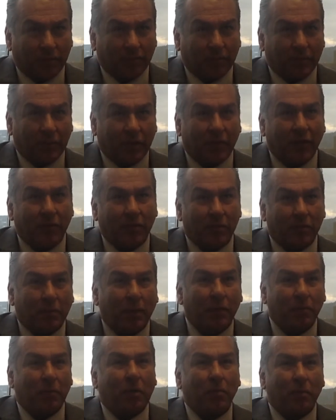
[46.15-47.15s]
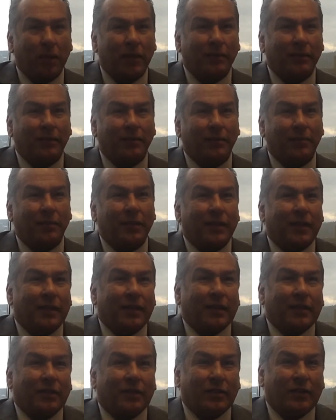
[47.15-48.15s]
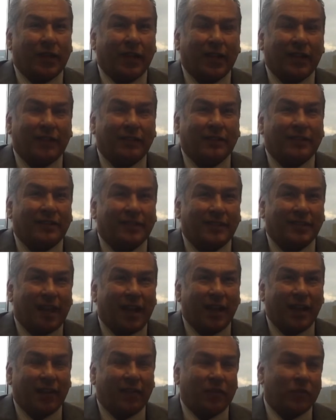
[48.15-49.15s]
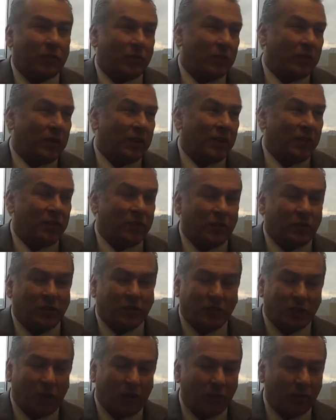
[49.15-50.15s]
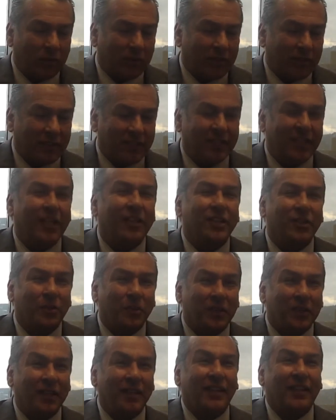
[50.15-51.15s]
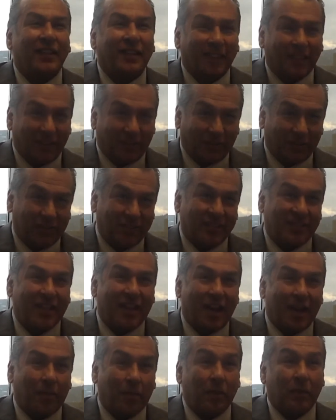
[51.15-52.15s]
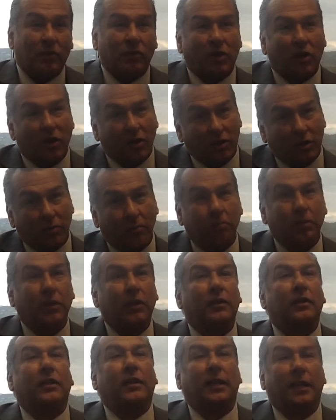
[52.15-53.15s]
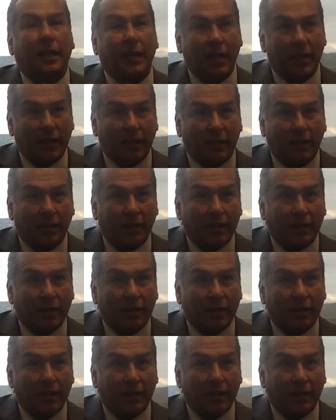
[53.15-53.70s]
If you build momentum, you can't stop. If you don't continue with it, it'll stop. It's hard to build it again.